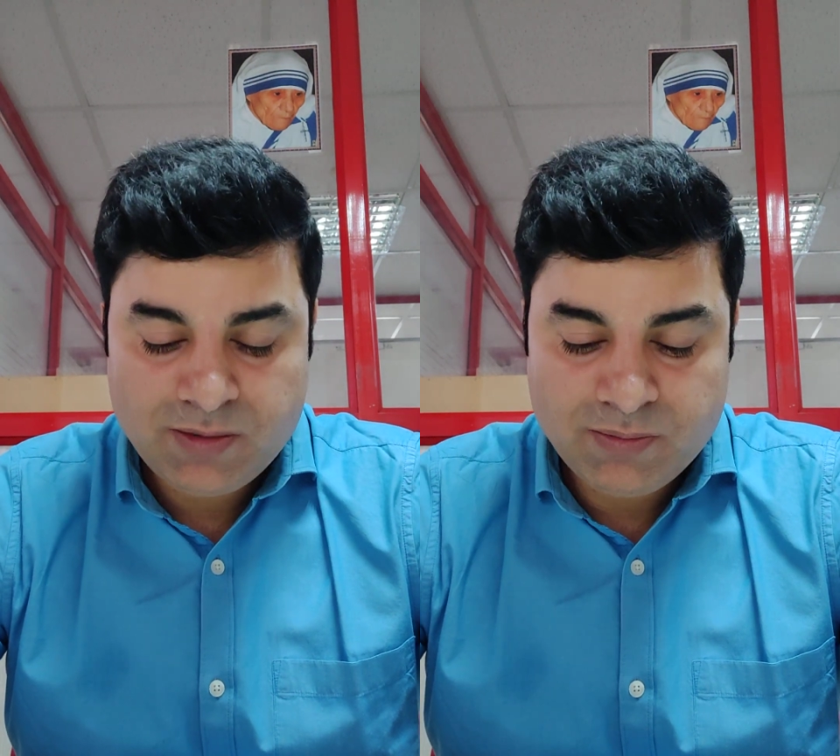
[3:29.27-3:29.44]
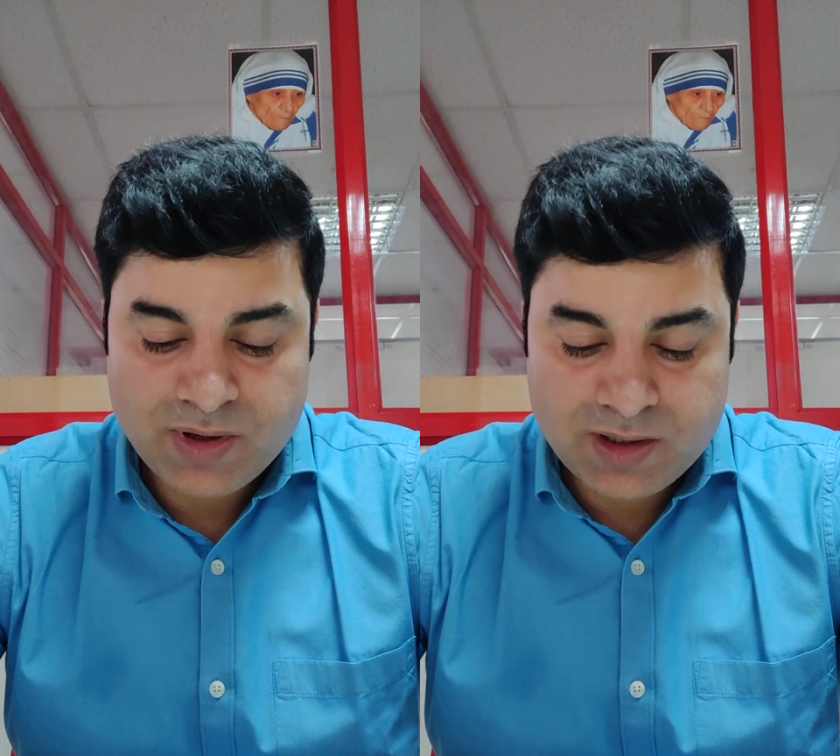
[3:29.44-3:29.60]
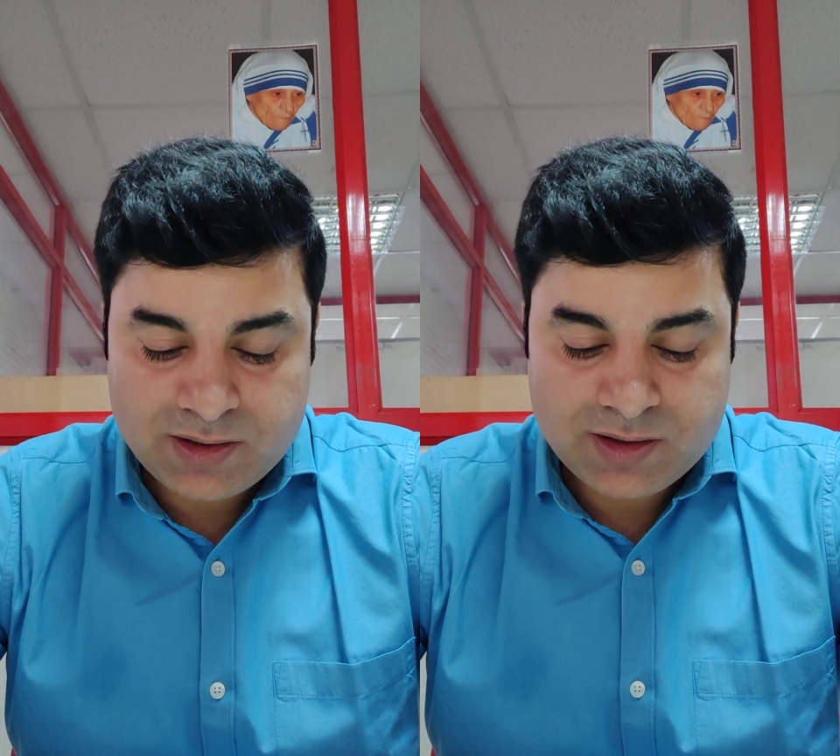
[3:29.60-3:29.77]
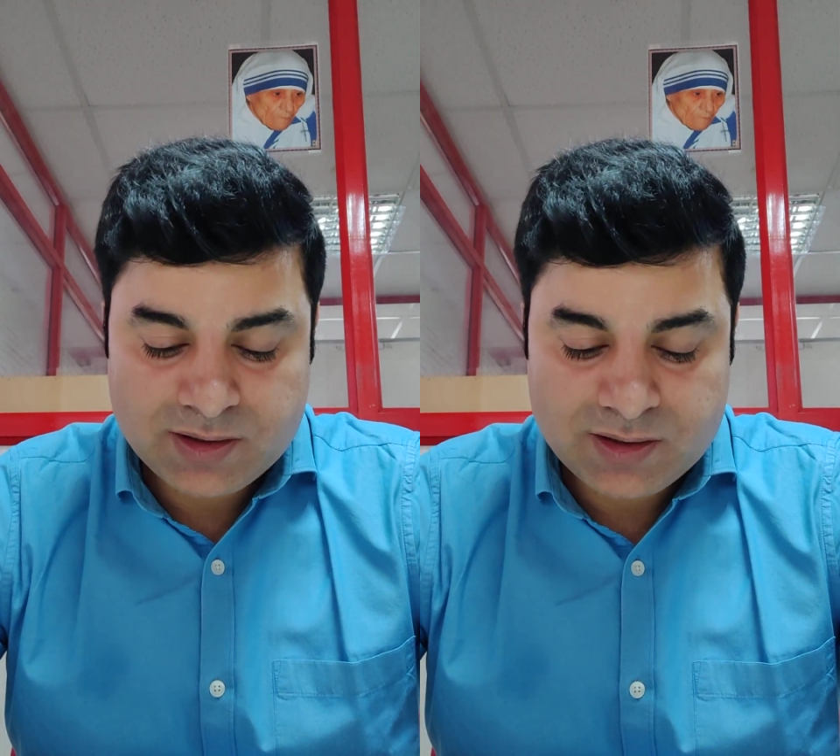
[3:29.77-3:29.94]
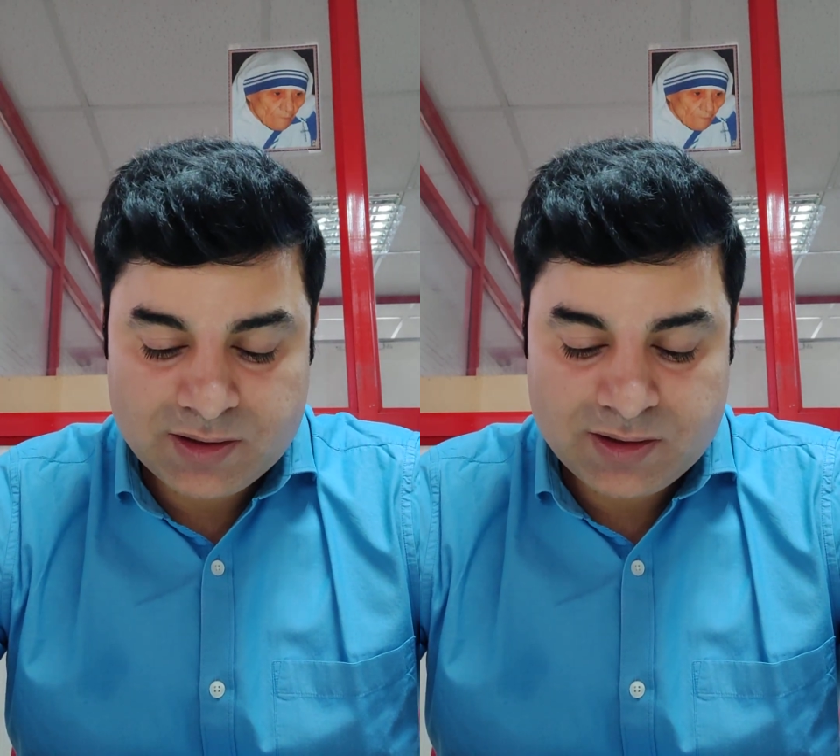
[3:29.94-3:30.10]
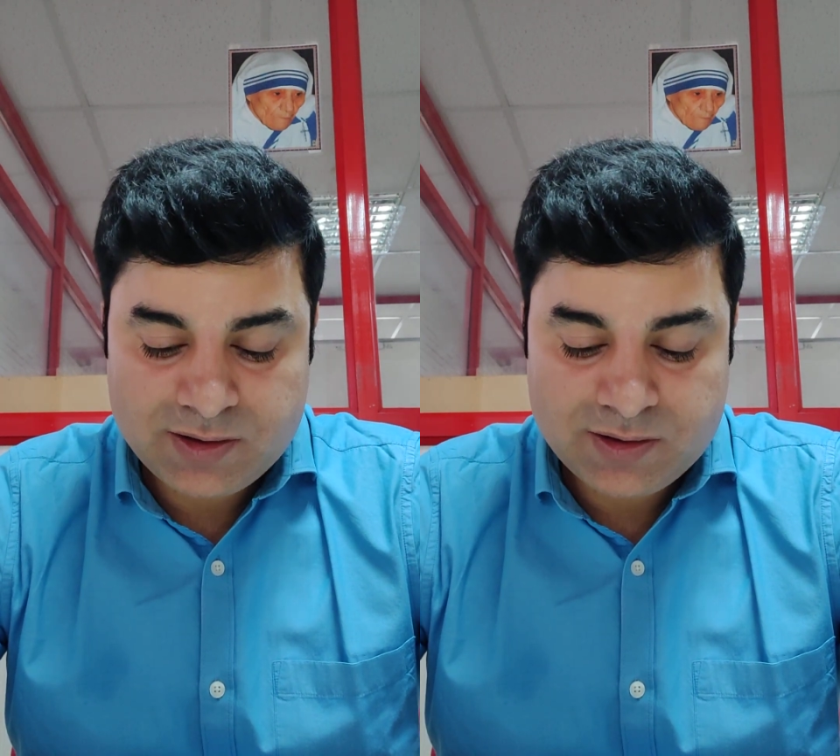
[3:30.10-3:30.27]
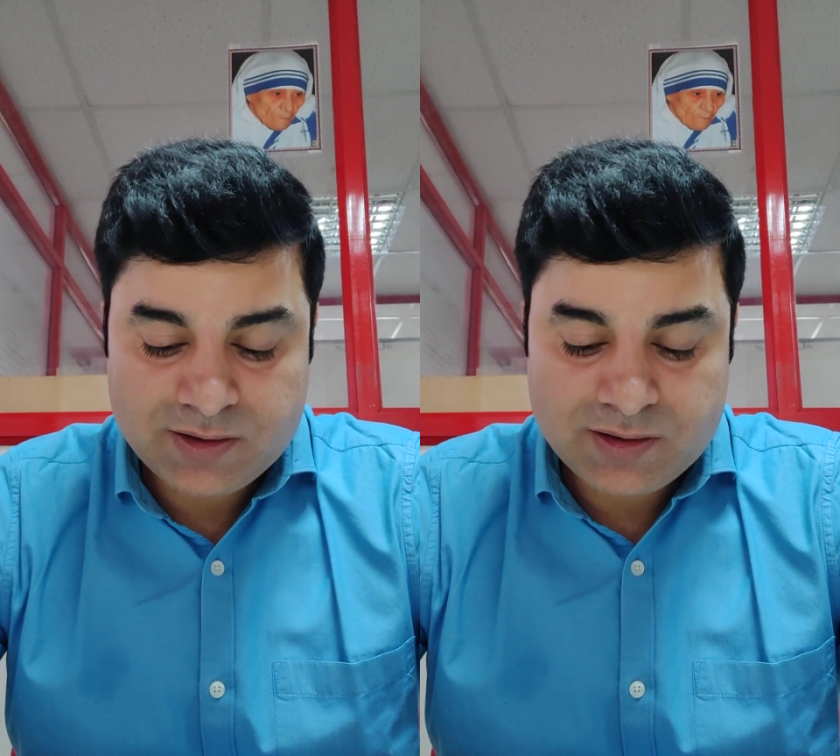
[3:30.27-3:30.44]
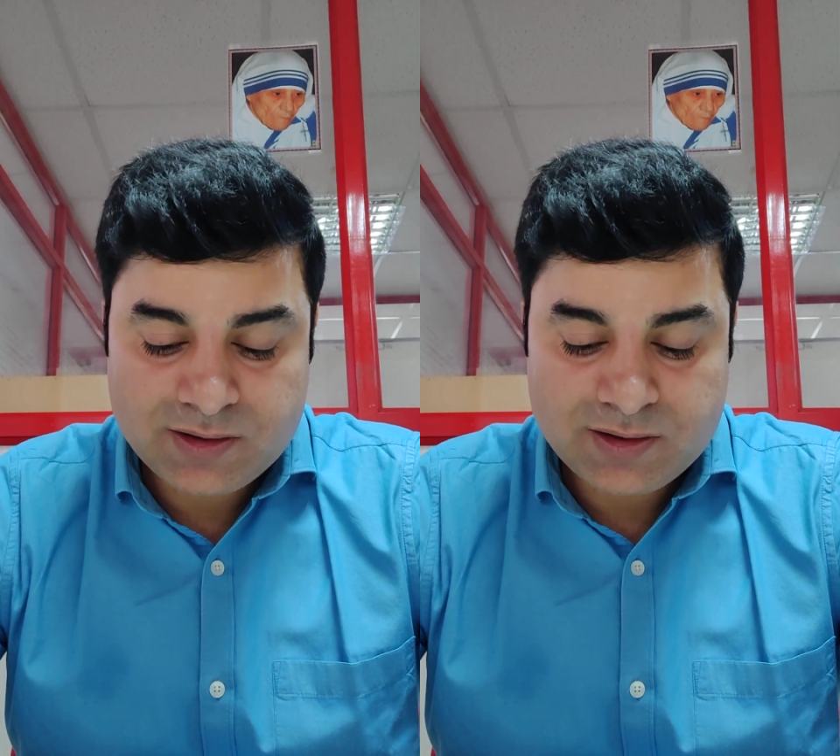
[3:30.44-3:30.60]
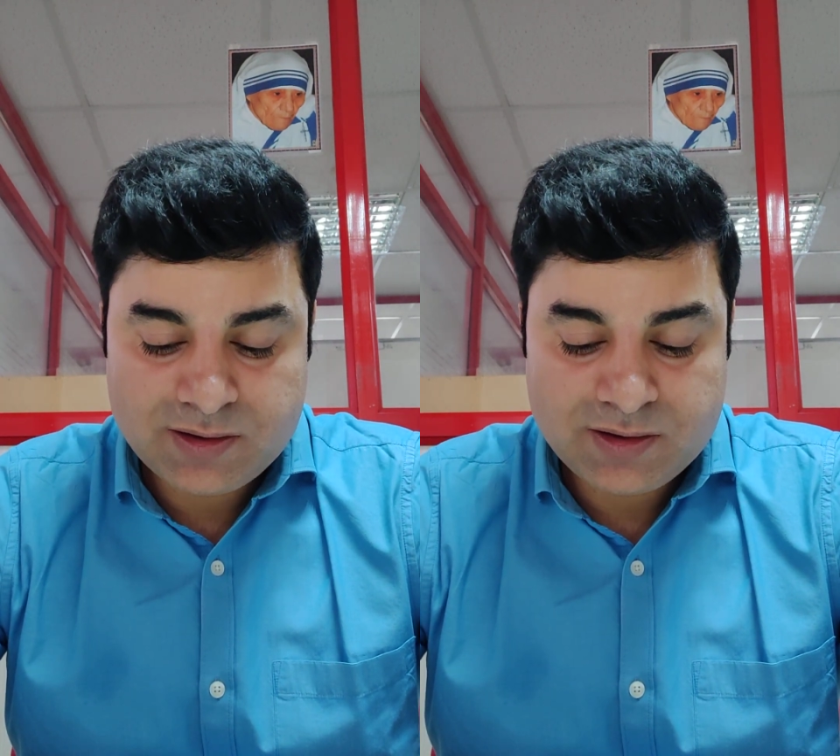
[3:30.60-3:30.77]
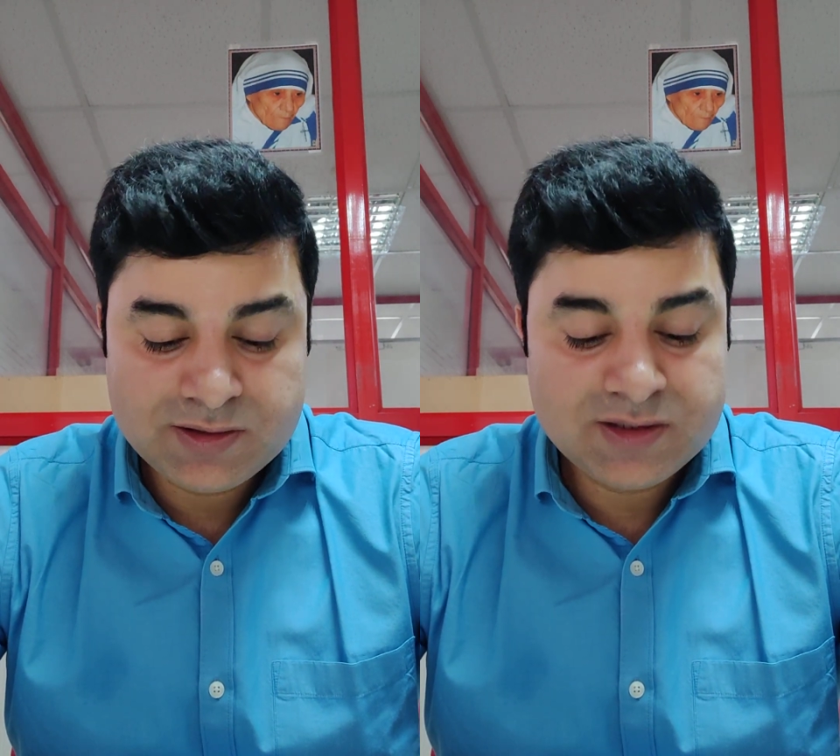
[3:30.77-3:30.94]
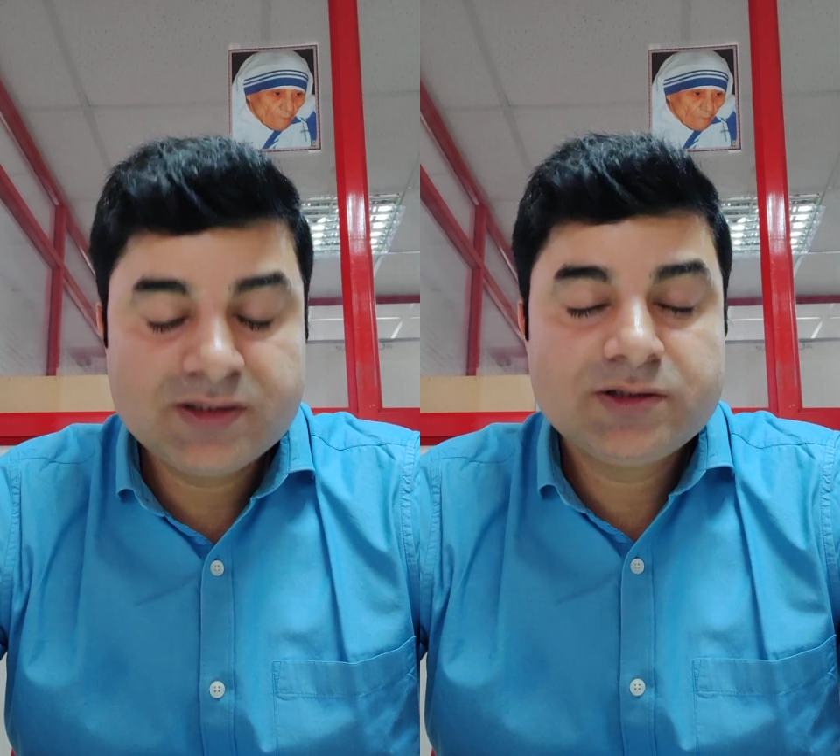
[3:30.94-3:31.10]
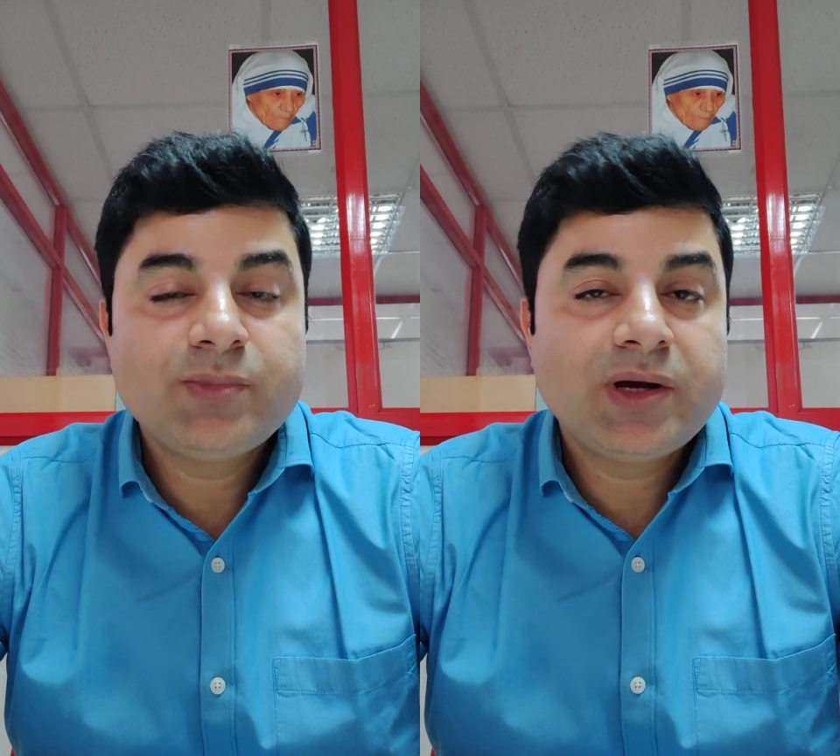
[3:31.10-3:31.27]
but
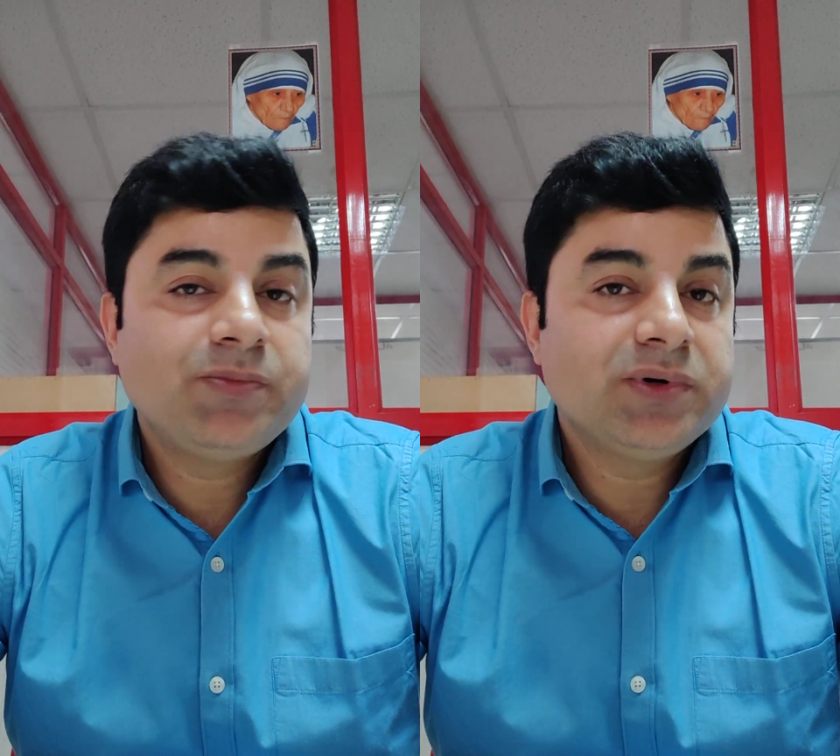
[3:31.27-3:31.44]
this is my